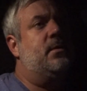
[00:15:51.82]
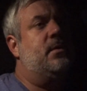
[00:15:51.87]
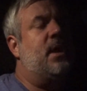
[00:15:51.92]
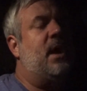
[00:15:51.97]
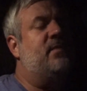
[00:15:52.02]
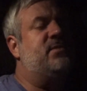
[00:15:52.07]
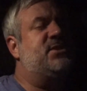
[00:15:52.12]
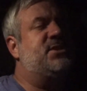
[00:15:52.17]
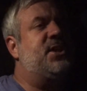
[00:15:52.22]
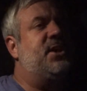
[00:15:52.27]

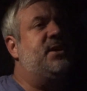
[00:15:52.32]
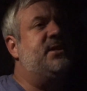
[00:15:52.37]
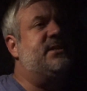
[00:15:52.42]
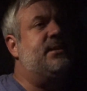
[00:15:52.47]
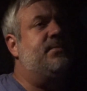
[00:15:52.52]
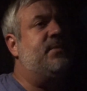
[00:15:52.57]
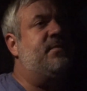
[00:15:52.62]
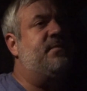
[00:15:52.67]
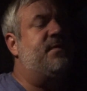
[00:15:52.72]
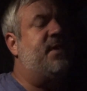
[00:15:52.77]
I'll tell you
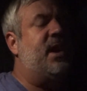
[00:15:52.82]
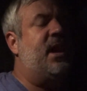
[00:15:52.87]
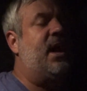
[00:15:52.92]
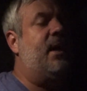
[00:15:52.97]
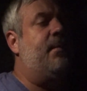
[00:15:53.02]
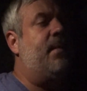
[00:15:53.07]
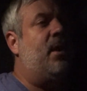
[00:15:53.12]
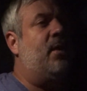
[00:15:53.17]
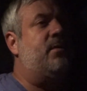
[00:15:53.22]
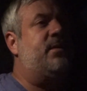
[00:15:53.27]
something
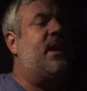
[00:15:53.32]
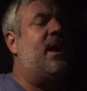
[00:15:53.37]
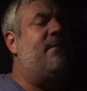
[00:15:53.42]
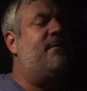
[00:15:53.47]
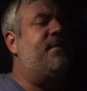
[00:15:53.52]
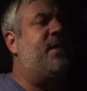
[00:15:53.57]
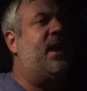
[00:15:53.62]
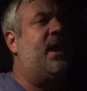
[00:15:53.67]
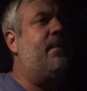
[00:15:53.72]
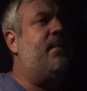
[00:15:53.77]
funny, not
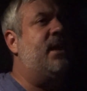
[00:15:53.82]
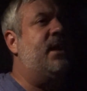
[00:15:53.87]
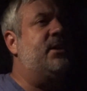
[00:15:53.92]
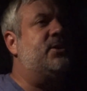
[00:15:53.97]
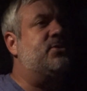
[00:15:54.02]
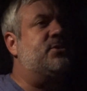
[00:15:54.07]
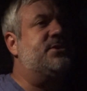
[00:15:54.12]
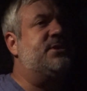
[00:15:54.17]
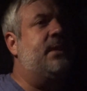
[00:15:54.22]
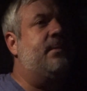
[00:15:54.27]
funny, but
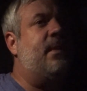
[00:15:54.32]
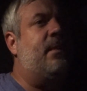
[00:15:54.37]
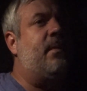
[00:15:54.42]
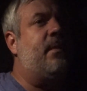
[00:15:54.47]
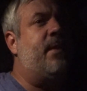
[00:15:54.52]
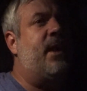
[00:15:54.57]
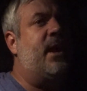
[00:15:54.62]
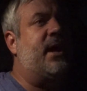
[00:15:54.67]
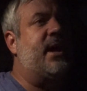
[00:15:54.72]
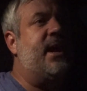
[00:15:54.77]
interesting about
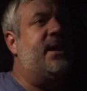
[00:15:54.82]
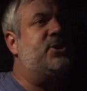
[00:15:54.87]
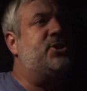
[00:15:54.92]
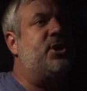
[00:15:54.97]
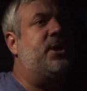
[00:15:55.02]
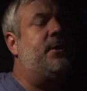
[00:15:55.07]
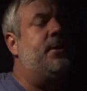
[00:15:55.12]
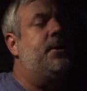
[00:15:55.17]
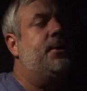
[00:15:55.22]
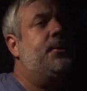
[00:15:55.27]
my
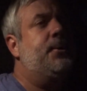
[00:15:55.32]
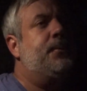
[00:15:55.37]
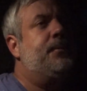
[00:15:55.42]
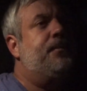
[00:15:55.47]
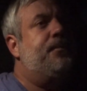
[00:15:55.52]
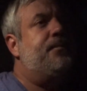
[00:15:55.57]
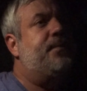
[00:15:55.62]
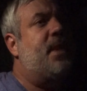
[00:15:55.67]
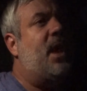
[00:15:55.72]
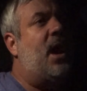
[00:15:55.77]

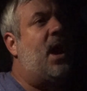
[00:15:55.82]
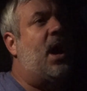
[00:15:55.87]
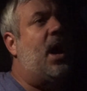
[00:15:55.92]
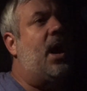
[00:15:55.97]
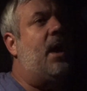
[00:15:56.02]
medication.